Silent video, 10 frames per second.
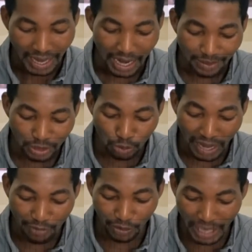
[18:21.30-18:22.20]
Housing should be
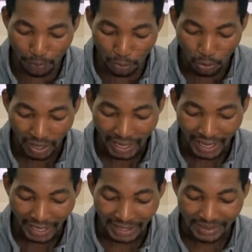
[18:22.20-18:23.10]
affordable
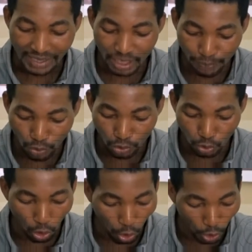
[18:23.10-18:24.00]
and accessible to
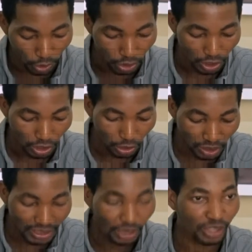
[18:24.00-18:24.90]
all,
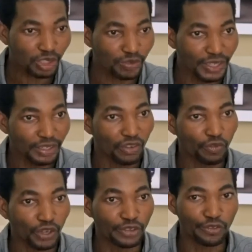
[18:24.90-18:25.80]
not the luxury
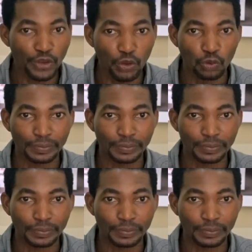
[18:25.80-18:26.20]
for the few.